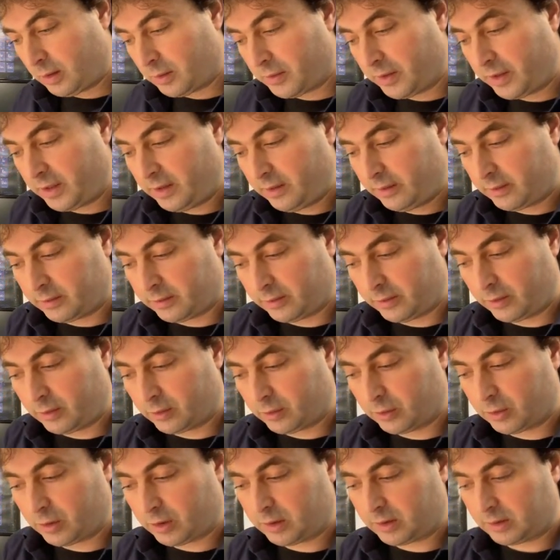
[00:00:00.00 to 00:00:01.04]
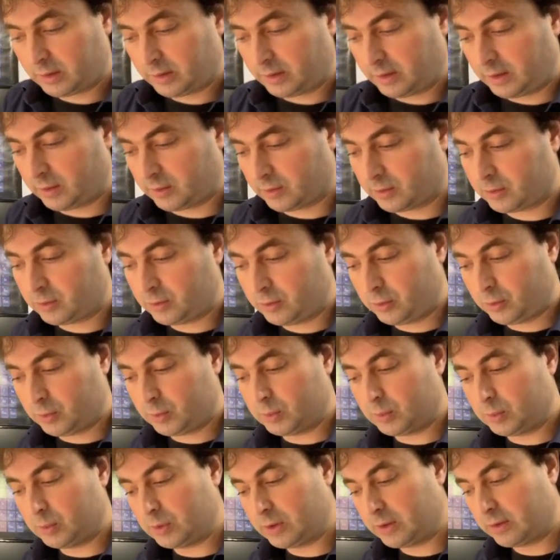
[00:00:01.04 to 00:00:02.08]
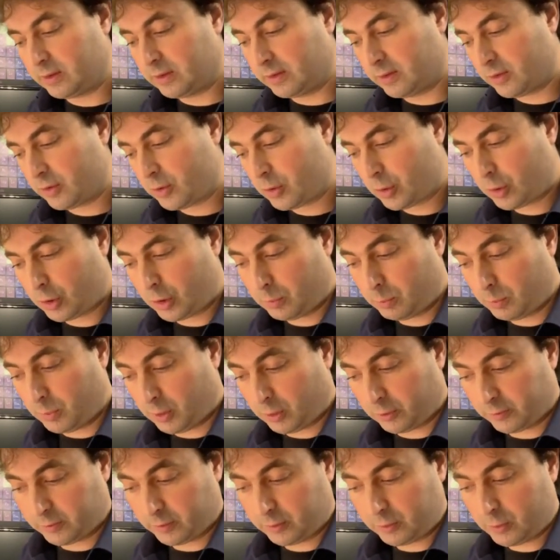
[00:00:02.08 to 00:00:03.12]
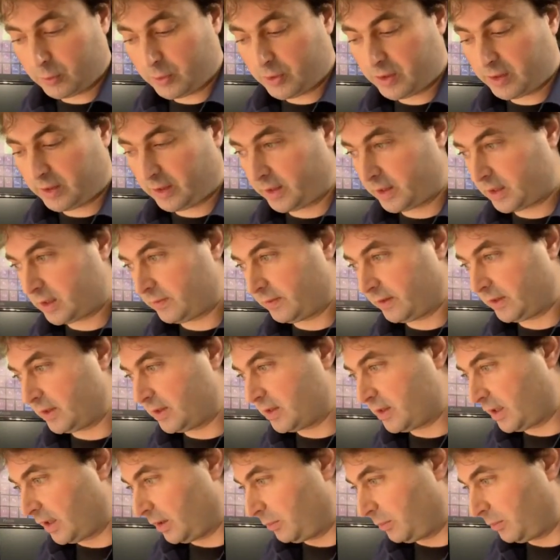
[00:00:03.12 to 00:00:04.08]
here you're not allowed to sum over two states with the same